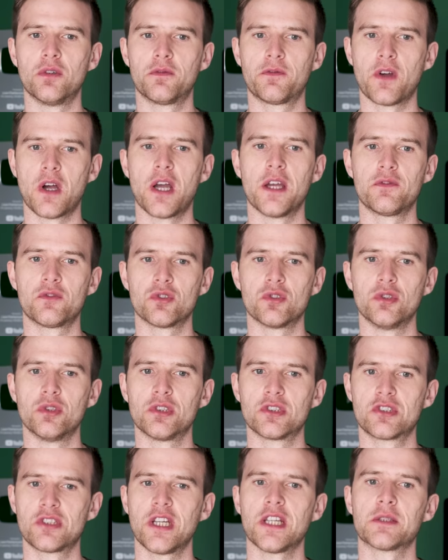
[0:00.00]
5 draw,
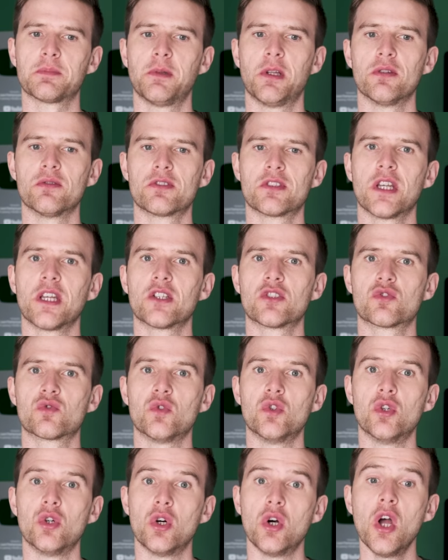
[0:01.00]
6 blow, 6
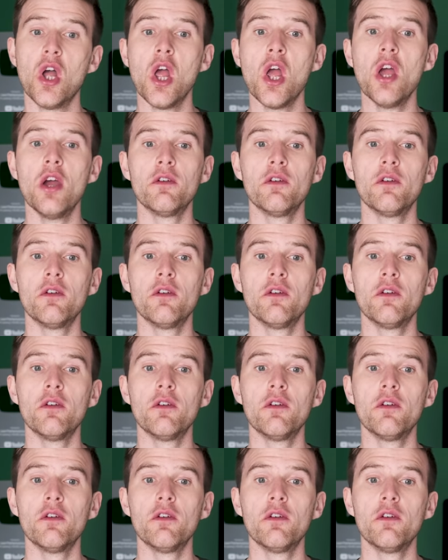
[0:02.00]
draw,